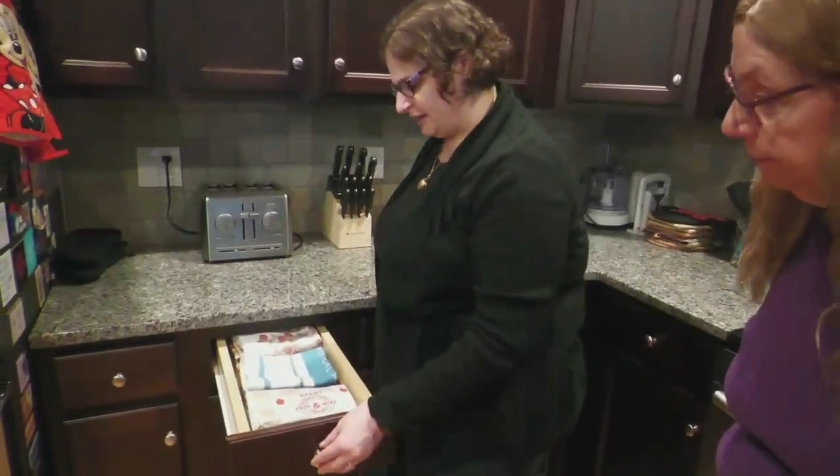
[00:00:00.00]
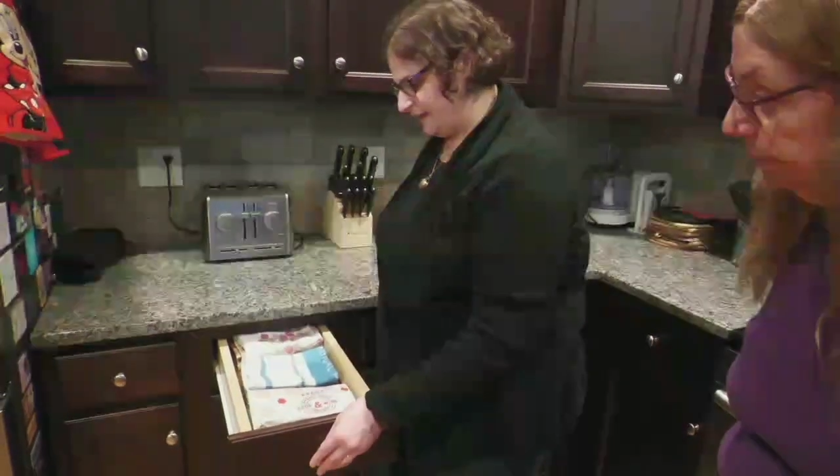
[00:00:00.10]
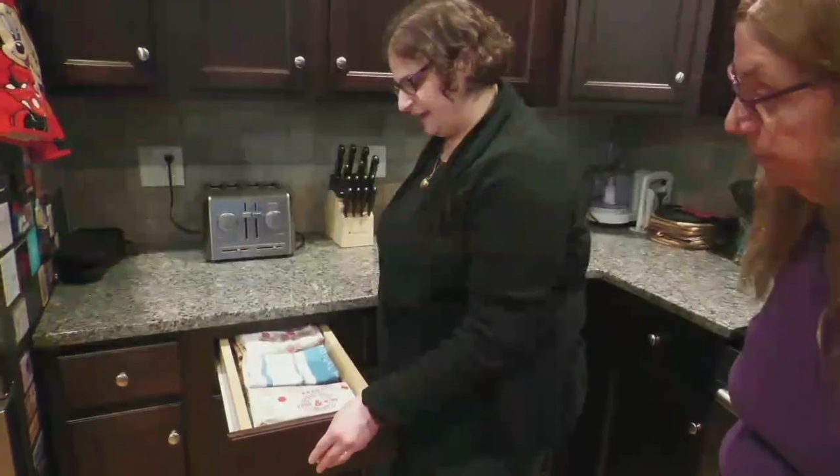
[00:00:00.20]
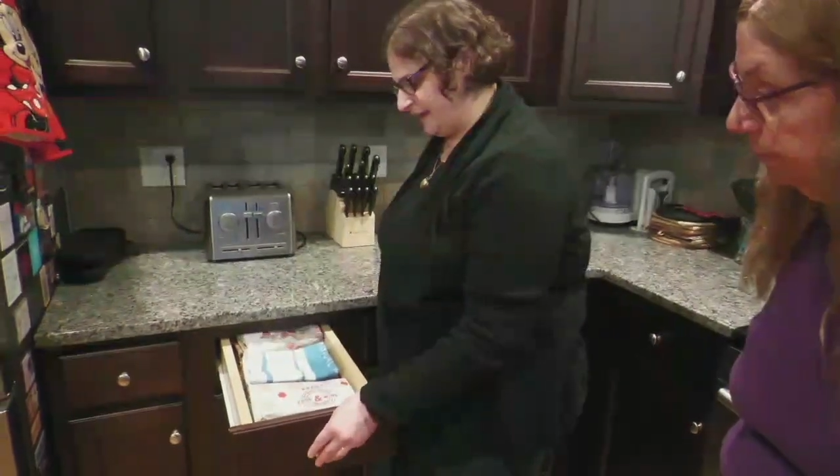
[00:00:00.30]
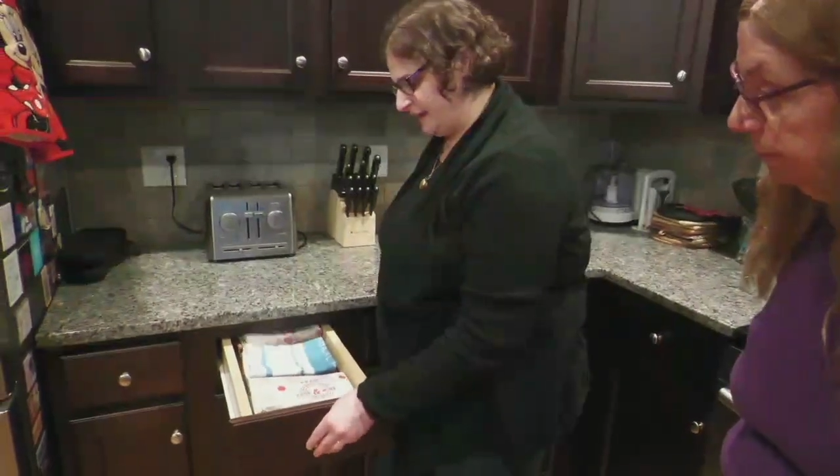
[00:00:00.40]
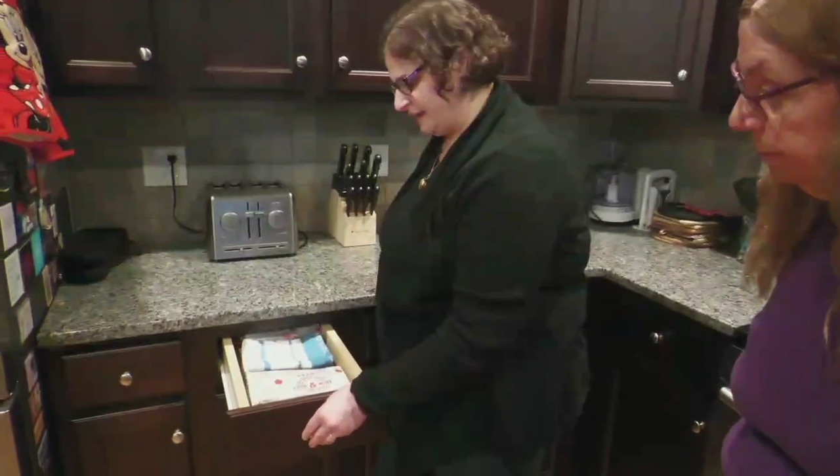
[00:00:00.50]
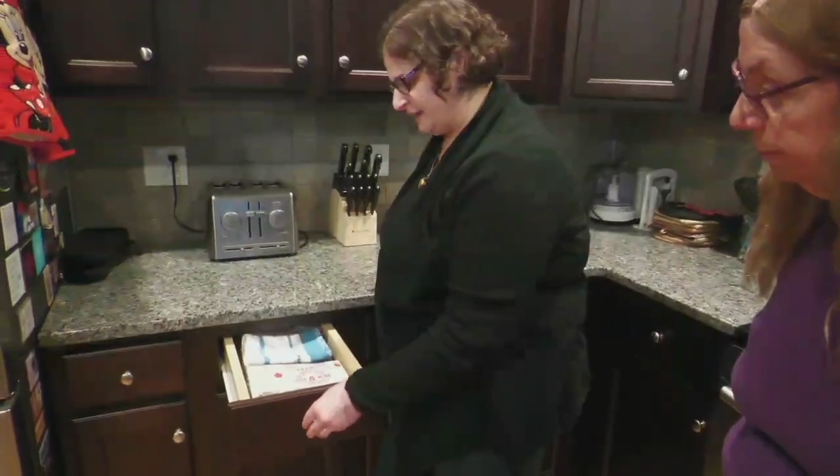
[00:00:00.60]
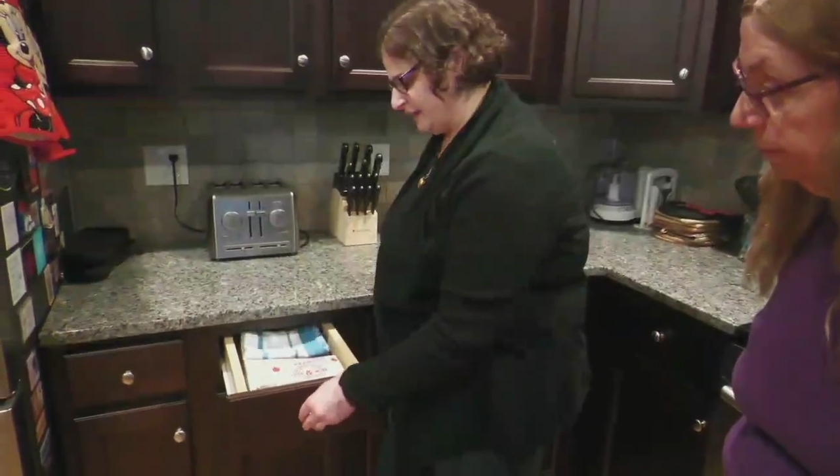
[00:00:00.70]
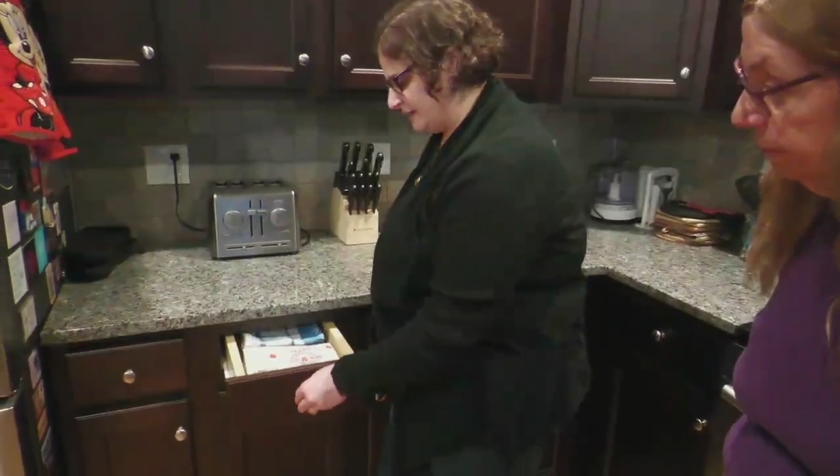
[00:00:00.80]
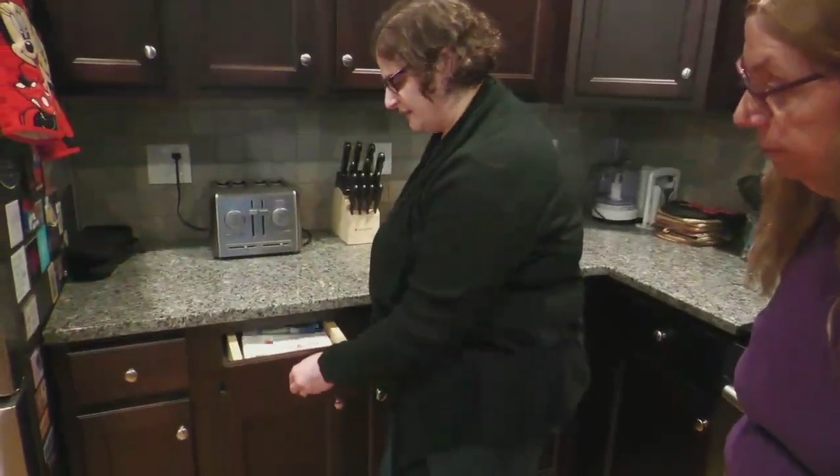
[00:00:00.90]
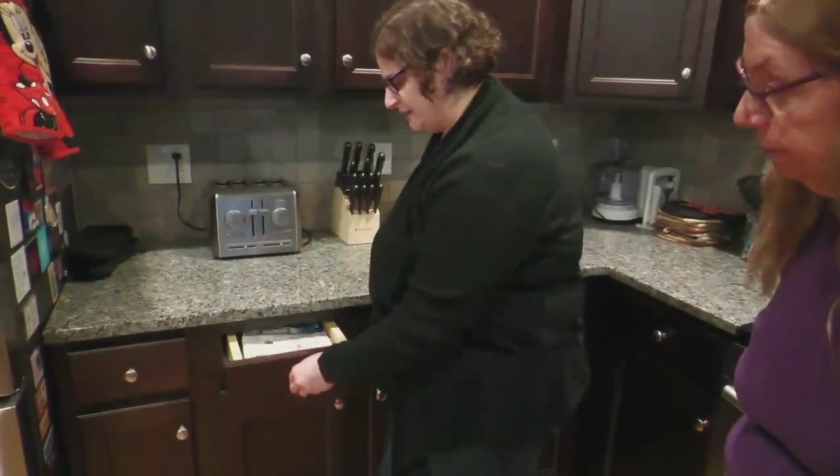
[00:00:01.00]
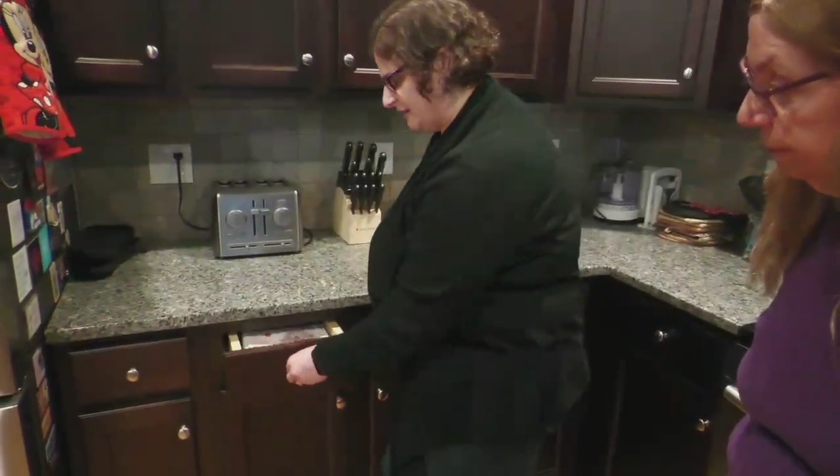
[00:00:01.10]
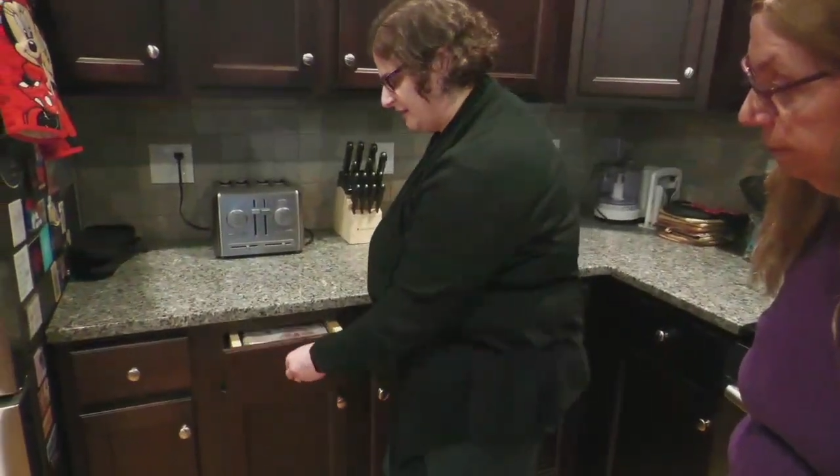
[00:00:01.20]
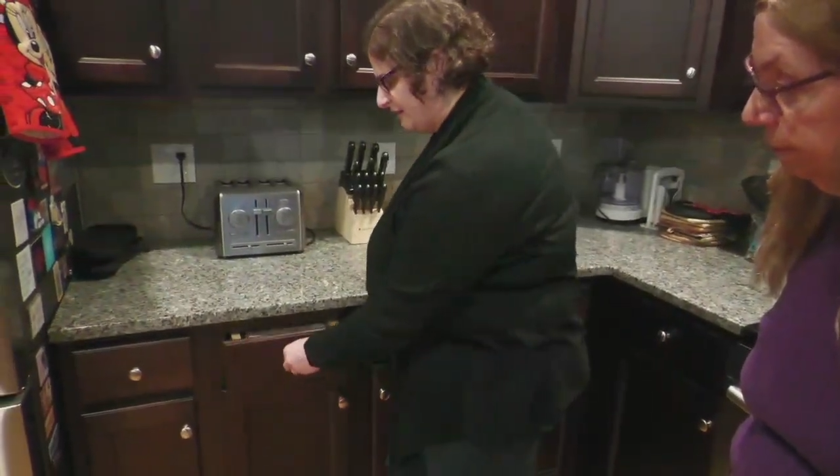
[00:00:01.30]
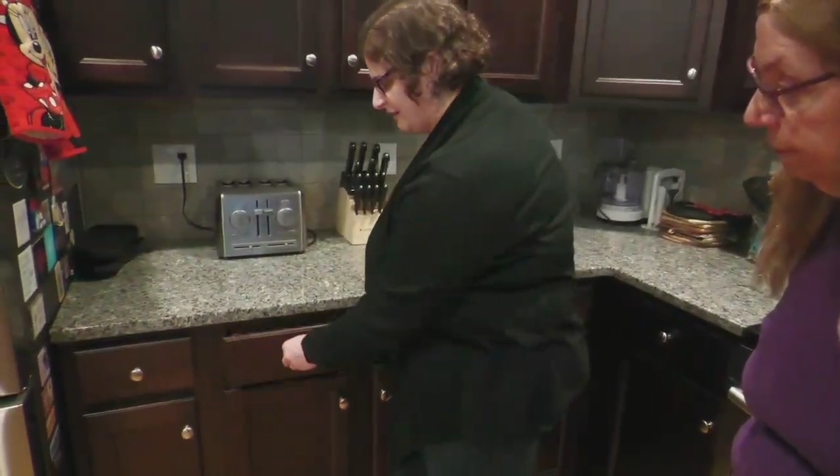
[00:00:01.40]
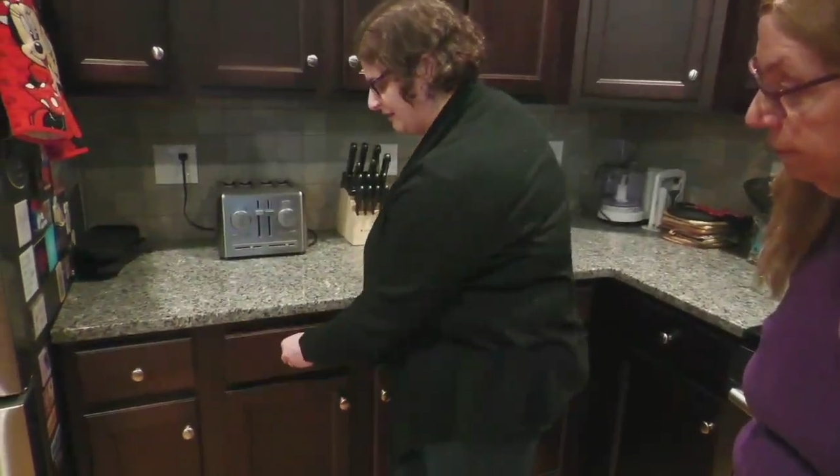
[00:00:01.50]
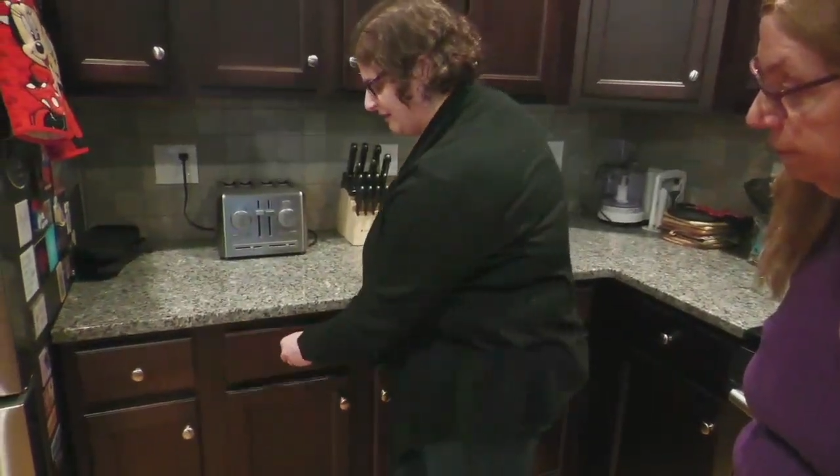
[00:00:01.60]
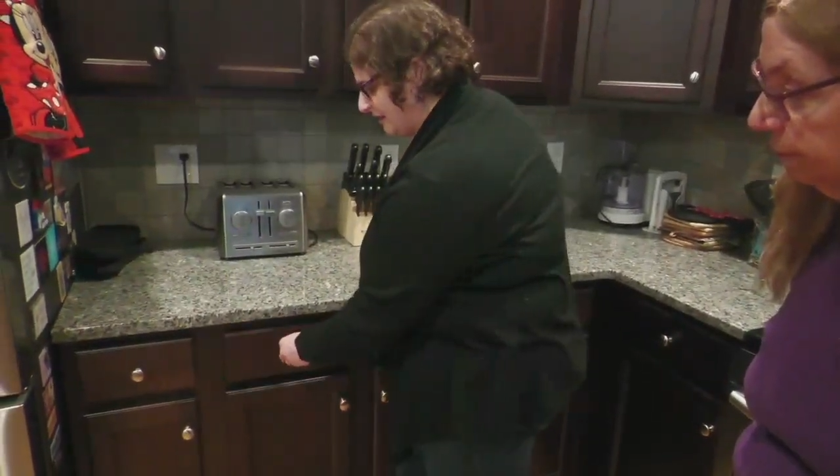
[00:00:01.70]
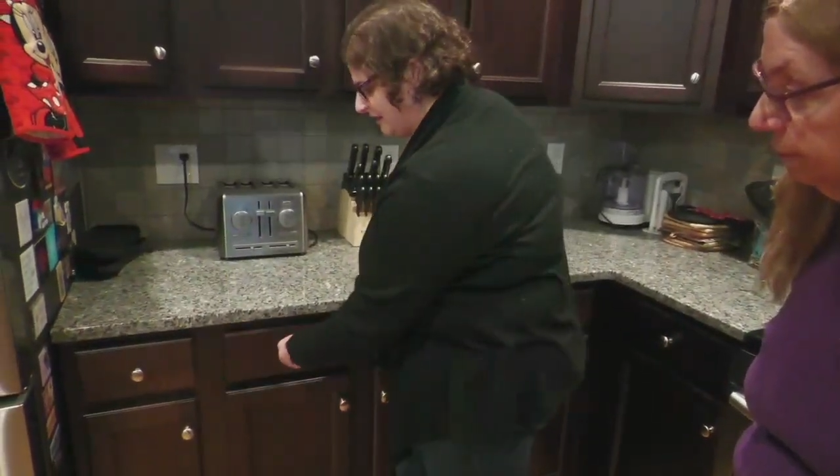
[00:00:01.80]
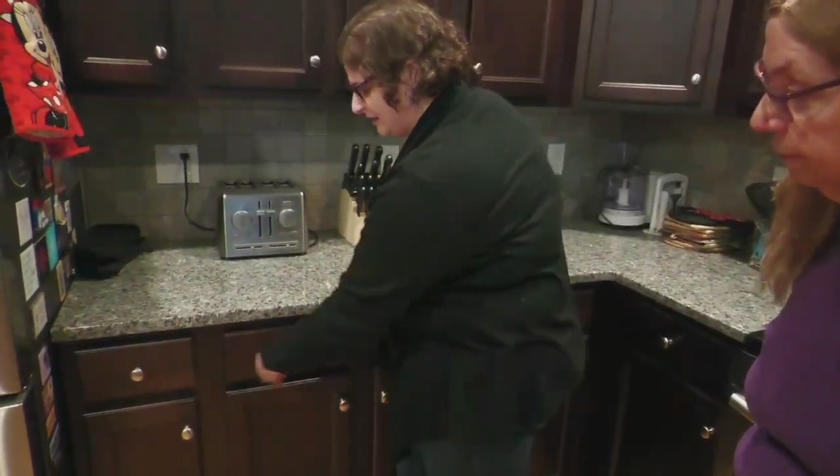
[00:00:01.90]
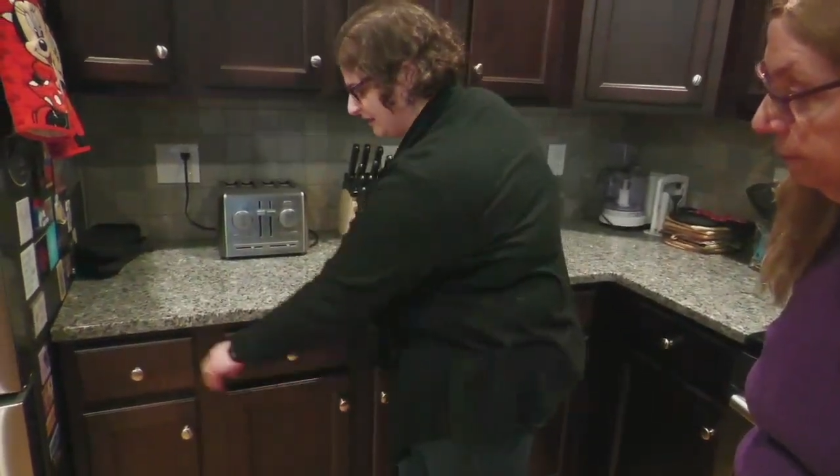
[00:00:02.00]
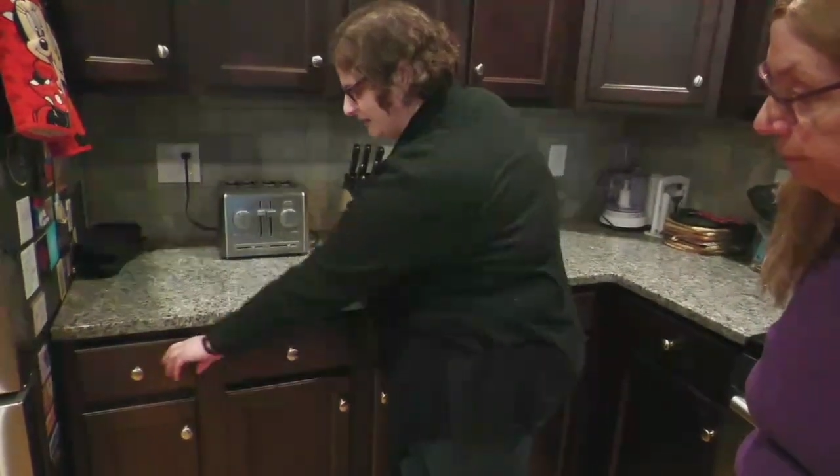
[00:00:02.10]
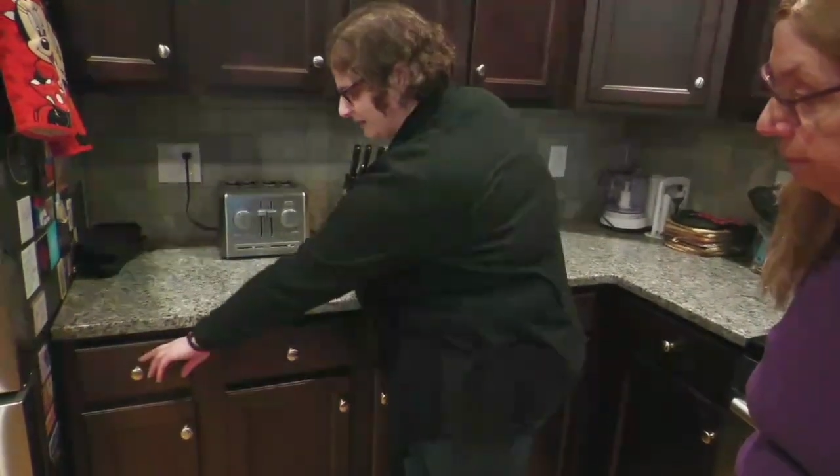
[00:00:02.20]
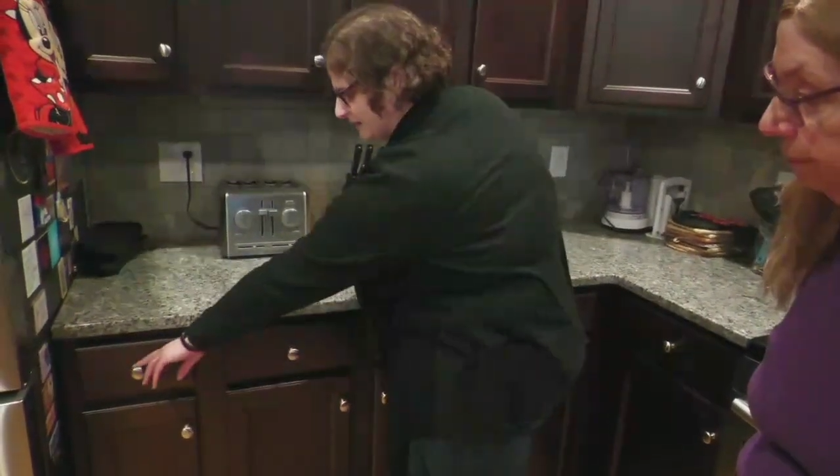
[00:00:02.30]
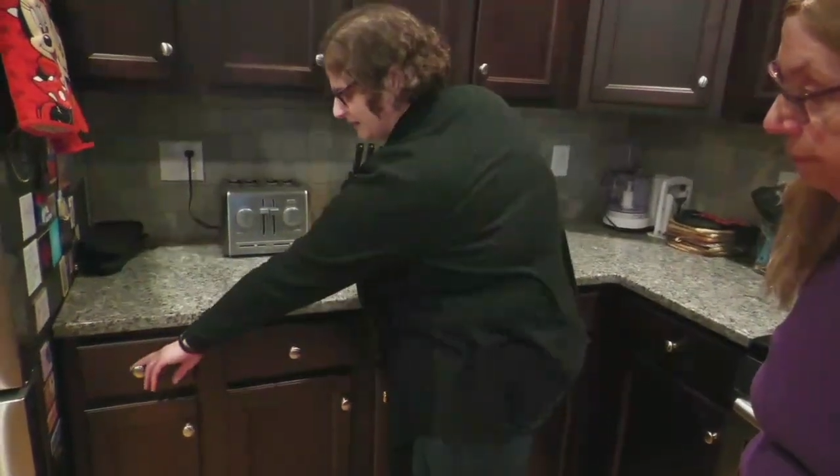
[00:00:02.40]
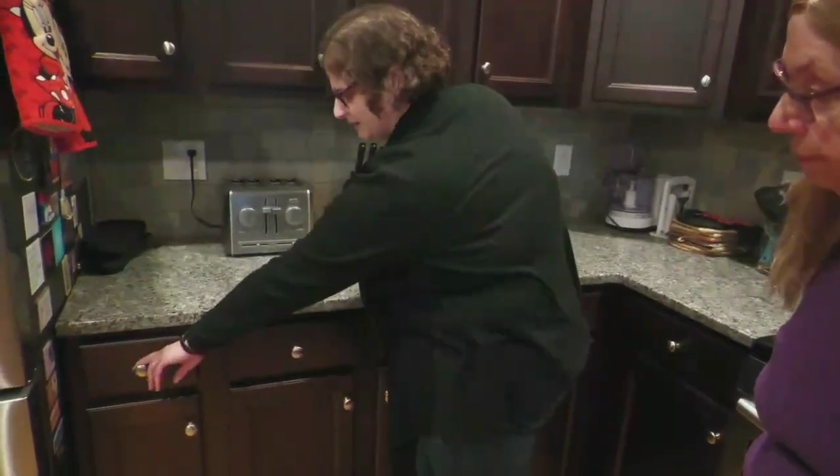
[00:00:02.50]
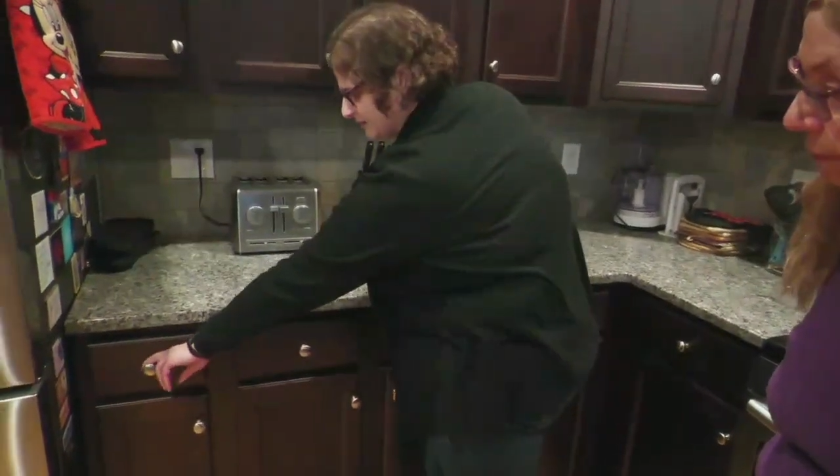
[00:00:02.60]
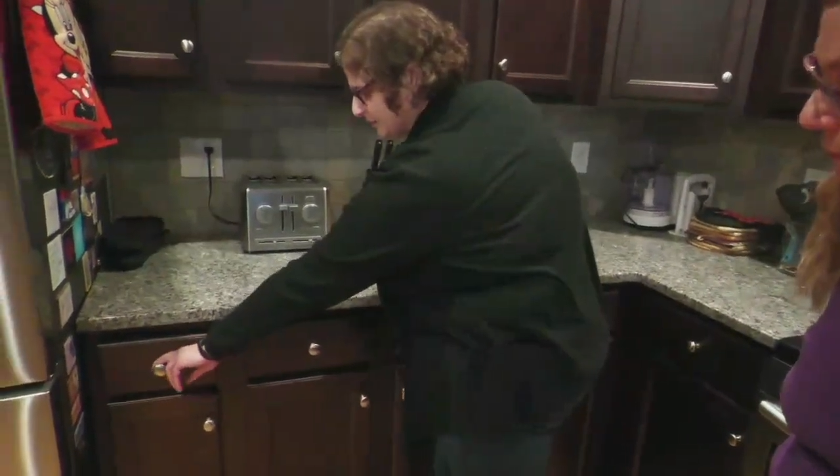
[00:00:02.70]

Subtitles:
And this